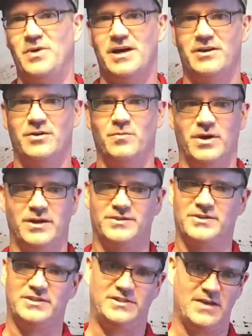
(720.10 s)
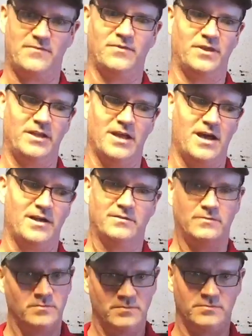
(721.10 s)
better, but it's definitely
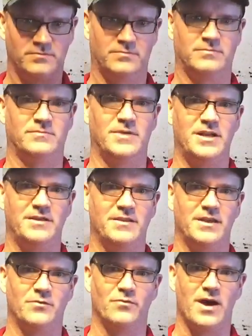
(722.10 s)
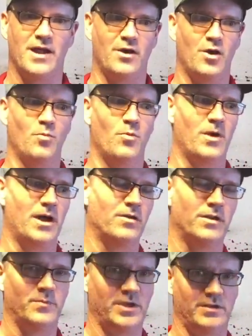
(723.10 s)
not anything to write home about.
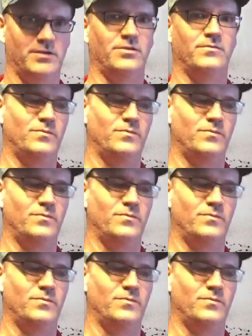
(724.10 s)
I mean,